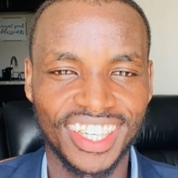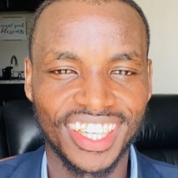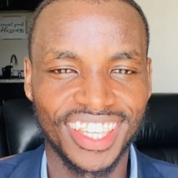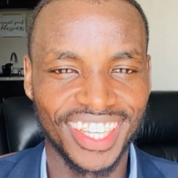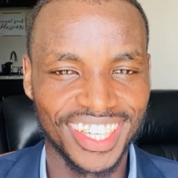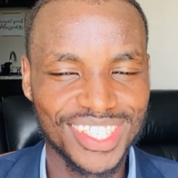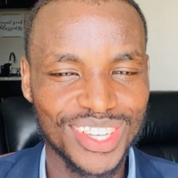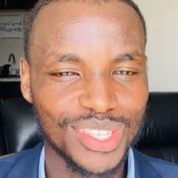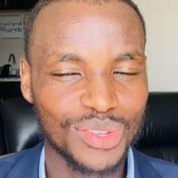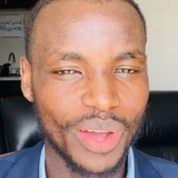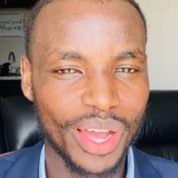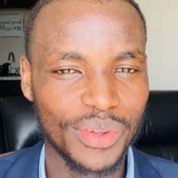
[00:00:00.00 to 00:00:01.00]
The reasons
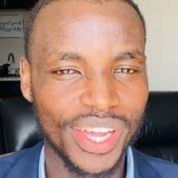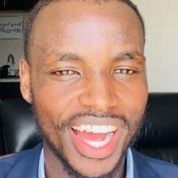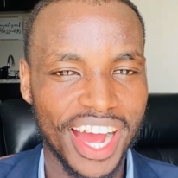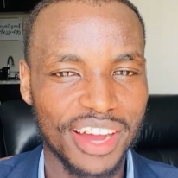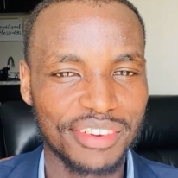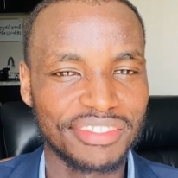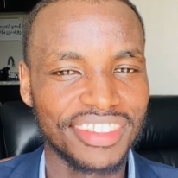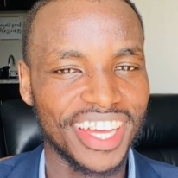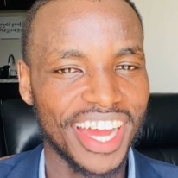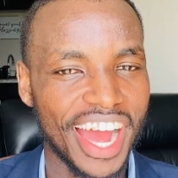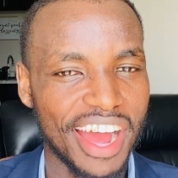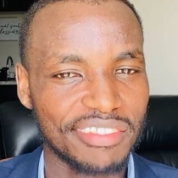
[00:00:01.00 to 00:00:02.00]
why we have the
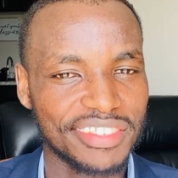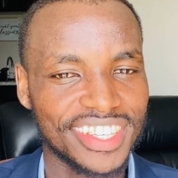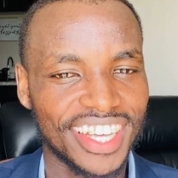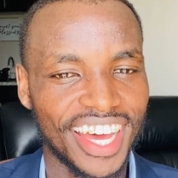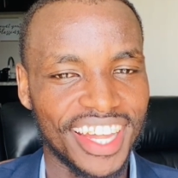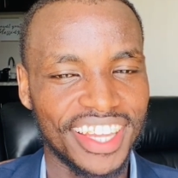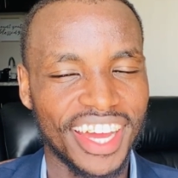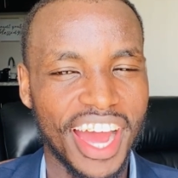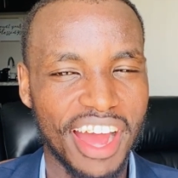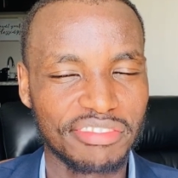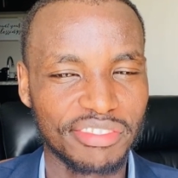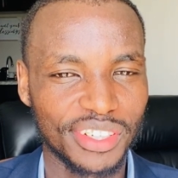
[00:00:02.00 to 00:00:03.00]
haves and the
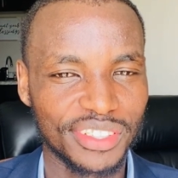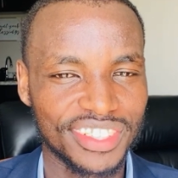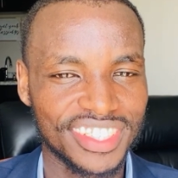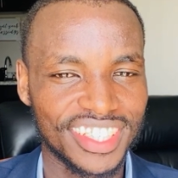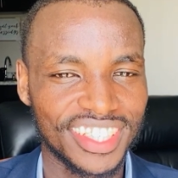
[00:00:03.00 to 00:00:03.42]
have nots